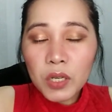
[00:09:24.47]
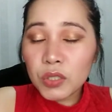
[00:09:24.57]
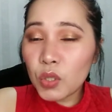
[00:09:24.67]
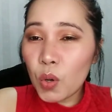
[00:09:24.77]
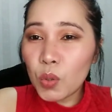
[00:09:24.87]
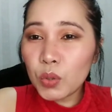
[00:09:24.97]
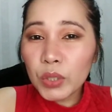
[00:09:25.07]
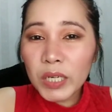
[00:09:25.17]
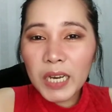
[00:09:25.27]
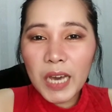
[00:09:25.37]
So,
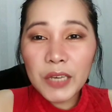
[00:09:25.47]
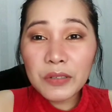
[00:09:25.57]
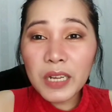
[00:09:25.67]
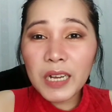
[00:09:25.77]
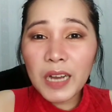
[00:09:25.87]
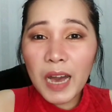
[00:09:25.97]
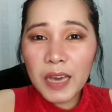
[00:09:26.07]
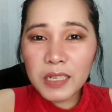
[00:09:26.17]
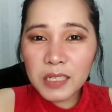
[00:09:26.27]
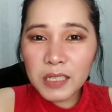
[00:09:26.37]
ayun na
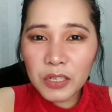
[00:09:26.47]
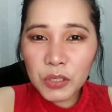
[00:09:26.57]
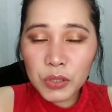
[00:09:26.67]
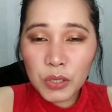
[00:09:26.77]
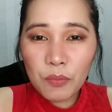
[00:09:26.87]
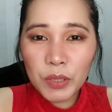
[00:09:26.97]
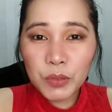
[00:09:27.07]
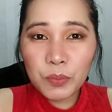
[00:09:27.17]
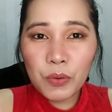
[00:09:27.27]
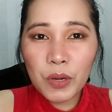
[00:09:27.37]
guys. Thank you so
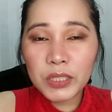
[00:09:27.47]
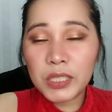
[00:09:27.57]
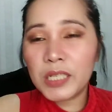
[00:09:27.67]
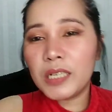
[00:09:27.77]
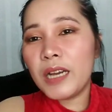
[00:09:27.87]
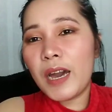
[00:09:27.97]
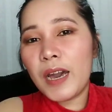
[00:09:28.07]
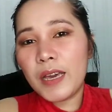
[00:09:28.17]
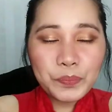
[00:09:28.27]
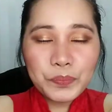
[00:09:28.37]
much for watching
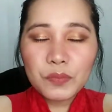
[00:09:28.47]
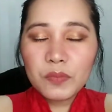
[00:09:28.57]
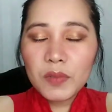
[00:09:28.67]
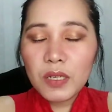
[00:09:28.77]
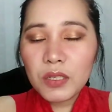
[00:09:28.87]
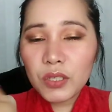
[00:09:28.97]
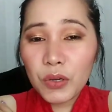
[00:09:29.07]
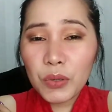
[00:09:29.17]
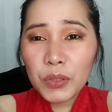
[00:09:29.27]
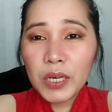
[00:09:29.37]
guys.
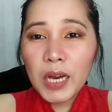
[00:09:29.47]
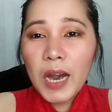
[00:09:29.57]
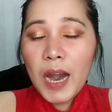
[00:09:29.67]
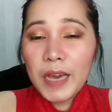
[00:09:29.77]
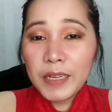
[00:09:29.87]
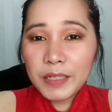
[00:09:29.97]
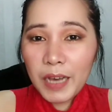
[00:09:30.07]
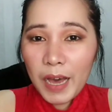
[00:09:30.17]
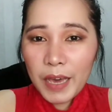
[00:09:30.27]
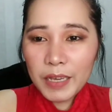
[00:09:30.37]
So, ayan
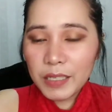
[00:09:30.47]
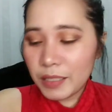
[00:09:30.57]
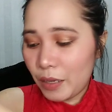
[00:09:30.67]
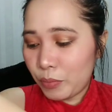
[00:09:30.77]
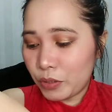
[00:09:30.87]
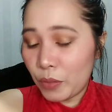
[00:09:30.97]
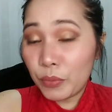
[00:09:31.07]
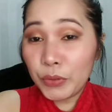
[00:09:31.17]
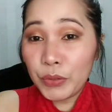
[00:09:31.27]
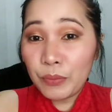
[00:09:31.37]
guys. Tapos
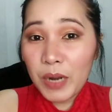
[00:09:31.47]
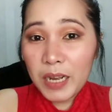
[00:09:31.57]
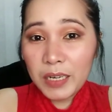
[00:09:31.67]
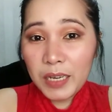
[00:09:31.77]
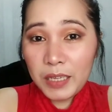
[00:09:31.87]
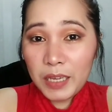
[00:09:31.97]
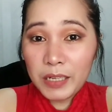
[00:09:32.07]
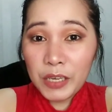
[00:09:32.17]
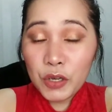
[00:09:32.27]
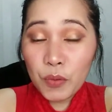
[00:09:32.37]
na po yung vlog
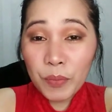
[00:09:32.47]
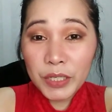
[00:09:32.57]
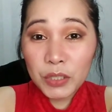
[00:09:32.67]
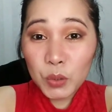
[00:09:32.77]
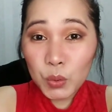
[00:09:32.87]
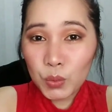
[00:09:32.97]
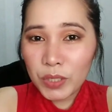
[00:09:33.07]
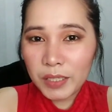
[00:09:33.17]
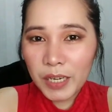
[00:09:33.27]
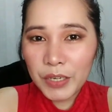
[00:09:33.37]
natin. I hope may
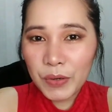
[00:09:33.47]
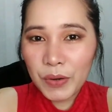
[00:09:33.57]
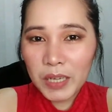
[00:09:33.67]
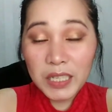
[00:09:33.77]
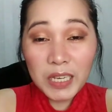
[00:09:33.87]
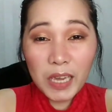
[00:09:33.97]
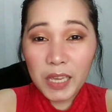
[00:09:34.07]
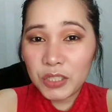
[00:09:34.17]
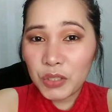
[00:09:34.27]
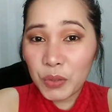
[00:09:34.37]
natutunan kayo at
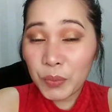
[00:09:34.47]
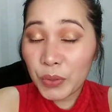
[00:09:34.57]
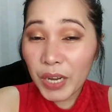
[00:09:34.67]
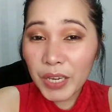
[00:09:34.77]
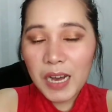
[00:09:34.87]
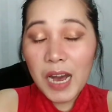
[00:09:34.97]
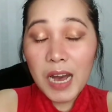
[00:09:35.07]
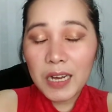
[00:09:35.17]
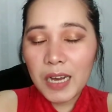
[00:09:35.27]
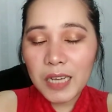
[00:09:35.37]
nag-enjoy po kayo.
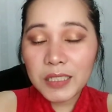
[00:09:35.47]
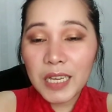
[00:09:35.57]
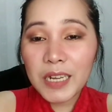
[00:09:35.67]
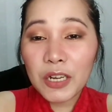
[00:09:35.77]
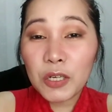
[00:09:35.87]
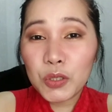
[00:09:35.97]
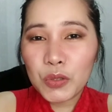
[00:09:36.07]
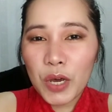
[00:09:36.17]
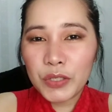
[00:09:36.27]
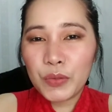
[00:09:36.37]
At sana
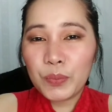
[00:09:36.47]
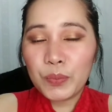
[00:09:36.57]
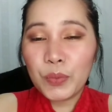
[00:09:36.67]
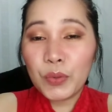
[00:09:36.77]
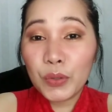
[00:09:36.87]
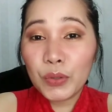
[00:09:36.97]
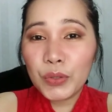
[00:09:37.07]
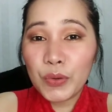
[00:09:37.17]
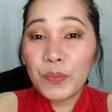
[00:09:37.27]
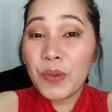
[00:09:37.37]
nagustuhan niyo po
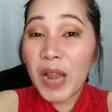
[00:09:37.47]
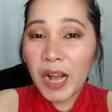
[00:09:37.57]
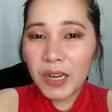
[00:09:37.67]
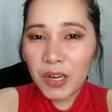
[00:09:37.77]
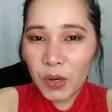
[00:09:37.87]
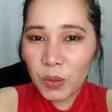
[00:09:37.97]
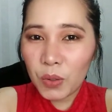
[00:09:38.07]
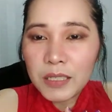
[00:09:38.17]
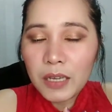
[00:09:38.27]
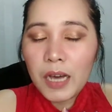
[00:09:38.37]
yung vlog
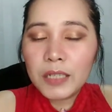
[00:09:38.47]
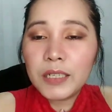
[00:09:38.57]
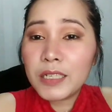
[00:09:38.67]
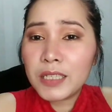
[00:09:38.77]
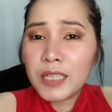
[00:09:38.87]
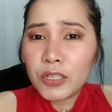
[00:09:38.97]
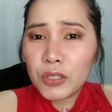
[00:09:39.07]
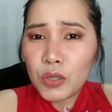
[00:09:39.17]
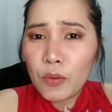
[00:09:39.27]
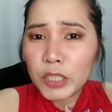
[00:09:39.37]
ko. And guys, thank
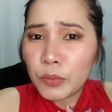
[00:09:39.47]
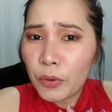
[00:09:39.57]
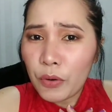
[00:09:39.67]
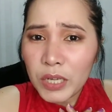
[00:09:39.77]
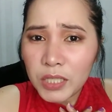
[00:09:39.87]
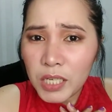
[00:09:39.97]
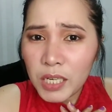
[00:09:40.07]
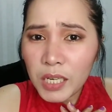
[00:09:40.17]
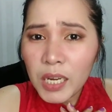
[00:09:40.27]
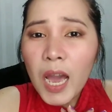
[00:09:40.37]
you so much for
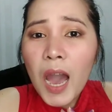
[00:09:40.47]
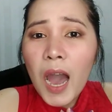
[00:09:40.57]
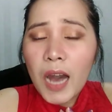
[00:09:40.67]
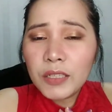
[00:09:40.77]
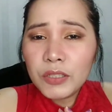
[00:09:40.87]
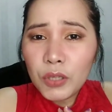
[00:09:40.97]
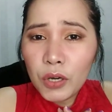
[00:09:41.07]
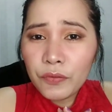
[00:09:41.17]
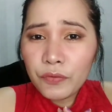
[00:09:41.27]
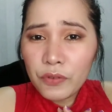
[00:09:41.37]
watching. And
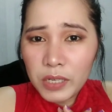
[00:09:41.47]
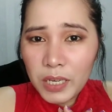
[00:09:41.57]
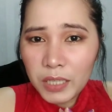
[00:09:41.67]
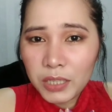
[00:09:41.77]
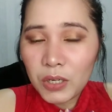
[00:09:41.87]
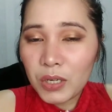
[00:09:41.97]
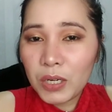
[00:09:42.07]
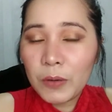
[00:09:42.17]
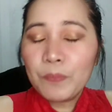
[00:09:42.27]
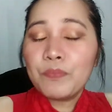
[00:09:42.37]
don't forget
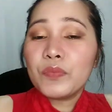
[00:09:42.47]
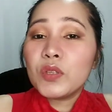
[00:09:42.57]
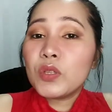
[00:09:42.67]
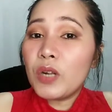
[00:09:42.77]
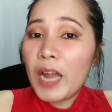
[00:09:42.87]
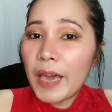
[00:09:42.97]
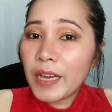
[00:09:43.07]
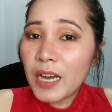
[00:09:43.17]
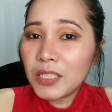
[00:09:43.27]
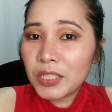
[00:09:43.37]
to
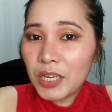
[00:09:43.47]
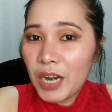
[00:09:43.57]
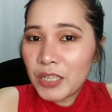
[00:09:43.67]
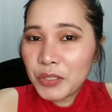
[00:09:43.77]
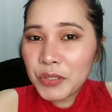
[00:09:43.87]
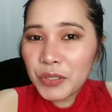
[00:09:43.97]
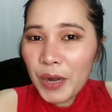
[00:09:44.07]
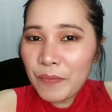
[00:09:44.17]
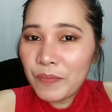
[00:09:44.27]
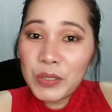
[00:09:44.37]
like and share and
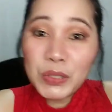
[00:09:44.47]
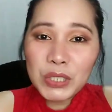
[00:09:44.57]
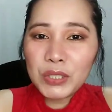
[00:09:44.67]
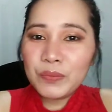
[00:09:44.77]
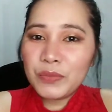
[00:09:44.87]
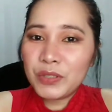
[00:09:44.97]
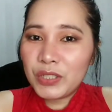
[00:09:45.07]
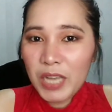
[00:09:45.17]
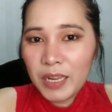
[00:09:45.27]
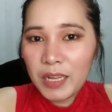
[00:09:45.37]
subscribe my YouTube
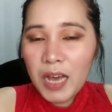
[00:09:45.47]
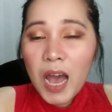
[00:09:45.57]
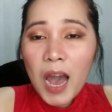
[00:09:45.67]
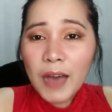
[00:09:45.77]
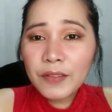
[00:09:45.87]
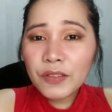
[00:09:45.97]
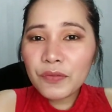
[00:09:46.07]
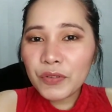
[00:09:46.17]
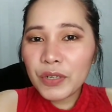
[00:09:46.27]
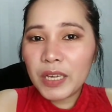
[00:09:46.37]
channel. And
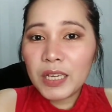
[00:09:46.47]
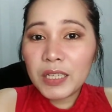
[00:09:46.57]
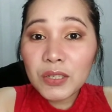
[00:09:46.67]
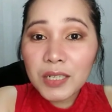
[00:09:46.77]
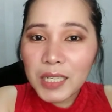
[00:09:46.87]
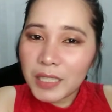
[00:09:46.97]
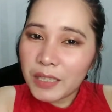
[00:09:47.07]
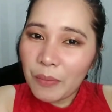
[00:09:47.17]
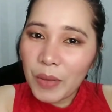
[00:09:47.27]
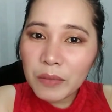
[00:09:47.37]
don't forget to
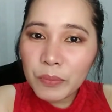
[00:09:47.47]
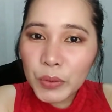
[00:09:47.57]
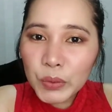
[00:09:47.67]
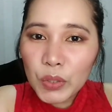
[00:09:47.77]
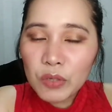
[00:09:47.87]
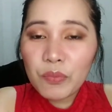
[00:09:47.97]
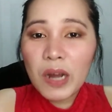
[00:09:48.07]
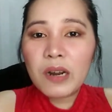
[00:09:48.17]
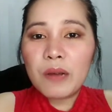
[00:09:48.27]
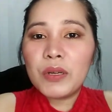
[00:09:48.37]
click the bell button
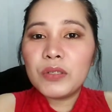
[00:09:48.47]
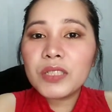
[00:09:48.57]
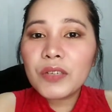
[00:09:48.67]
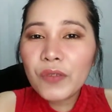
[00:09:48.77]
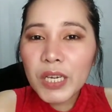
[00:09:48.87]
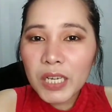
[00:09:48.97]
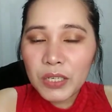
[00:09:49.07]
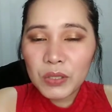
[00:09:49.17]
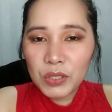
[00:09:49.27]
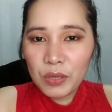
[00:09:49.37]
para ma-notify
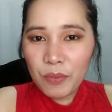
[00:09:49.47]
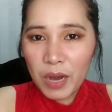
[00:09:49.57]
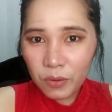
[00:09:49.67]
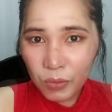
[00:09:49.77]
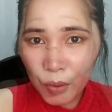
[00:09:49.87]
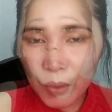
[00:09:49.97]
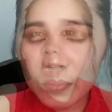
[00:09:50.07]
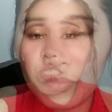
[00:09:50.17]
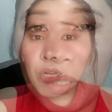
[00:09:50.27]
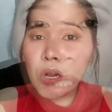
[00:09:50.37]
kayo sa bago. God
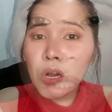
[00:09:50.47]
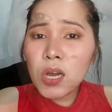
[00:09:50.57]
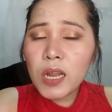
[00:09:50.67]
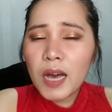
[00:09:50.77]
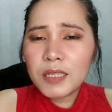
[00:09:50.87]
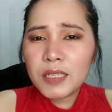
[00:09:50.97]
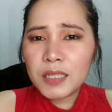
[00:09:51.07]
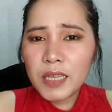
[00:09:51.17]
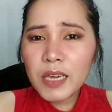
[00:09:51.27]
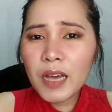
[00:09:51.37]
bless you all and
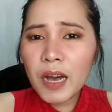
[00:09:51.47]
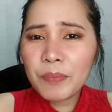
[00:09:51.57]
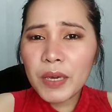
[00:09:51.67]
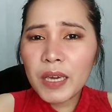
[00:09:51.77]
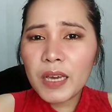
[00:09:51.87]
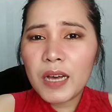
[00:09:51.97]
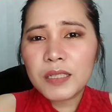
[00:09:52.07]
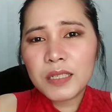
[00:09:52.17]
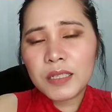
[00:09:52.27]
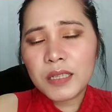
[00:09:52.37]
stay happy
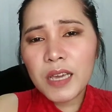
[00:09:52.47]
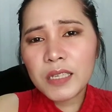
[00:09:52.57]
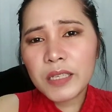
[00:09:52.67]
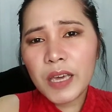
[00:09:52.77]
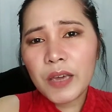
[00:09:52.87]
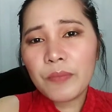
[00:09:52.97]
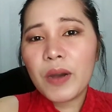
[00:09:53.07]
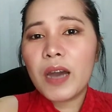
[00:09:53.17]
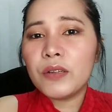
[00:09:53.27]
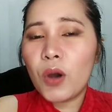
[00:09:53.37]
and stay safe
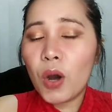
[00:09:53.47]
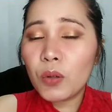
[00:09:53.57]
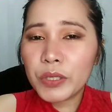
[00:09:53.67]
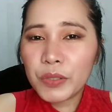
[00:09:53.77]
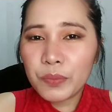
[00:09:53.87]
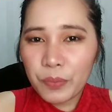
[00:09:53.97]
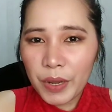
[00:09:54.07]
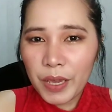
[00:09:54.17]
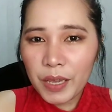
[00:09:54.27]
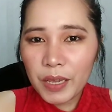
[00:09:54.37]
and always
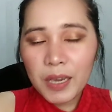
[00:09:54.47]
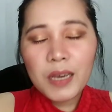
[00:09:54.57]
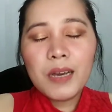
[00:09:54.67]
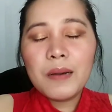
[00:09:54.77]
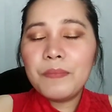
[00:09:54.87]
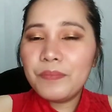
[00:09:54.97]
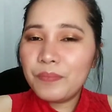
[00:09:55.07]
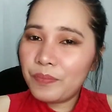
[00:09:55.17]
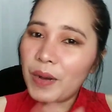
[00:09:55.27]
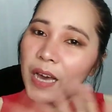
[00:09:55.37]
pray.
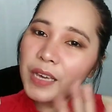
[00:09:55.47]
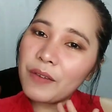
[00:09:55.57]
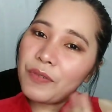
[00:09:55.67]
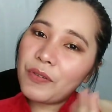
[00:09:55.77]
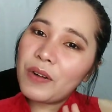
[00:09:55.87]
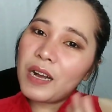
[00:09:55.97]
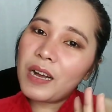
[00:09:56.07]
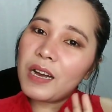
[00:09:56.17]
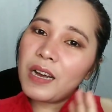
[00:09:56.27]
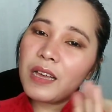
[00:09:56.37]
Bye
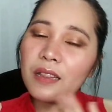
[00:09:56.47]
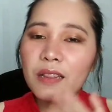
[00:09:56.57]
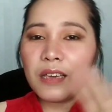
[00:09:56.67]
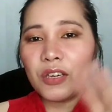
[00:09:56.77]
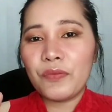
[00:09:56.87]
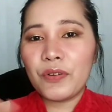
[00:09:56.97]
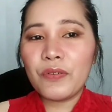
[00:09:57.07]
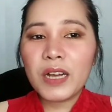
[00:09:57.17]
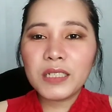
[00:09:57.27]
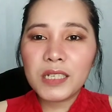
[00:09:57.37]
everyone! Thank you
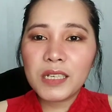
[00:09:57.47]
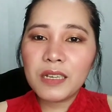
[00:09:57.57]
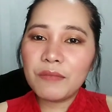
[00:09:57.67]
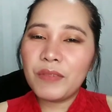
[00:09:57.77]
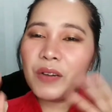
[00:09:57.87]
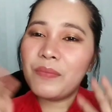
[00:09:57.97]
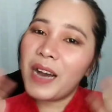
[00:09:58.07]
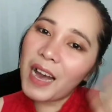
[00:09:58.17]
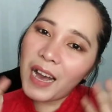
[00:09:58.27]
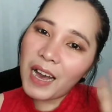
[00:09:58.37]
for watching.
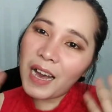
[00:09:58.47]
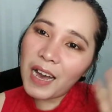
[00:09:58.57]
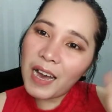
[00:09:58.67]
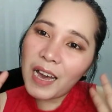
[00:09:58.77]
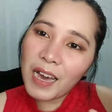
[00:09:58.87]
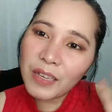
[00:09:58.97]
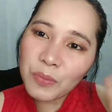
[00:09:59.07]
Bye-bye!